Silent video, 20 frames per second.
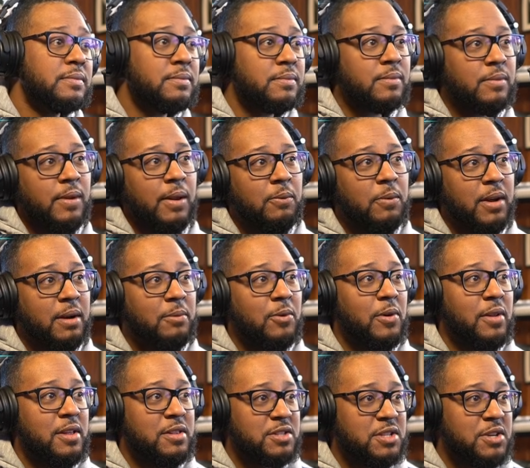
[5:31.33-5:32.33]
And what I'm
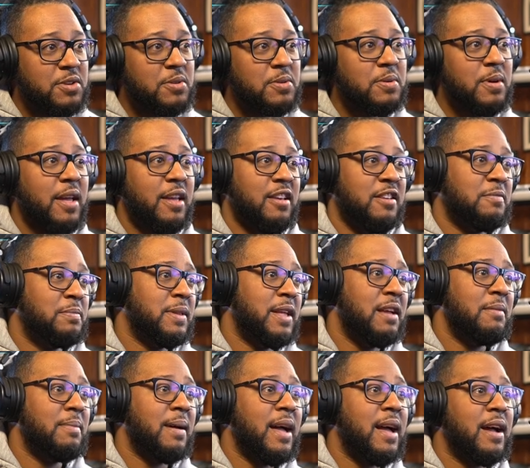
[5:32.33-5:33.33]
going to do is play
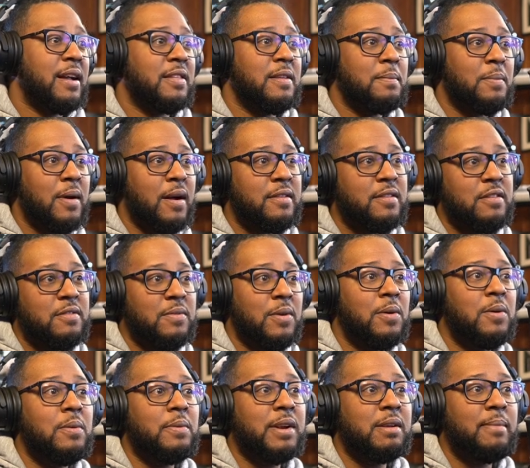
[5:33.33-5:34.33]
back the process
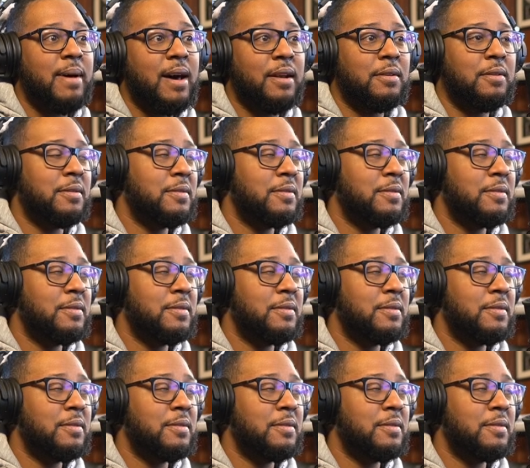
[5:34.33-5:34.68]
vocal with a model.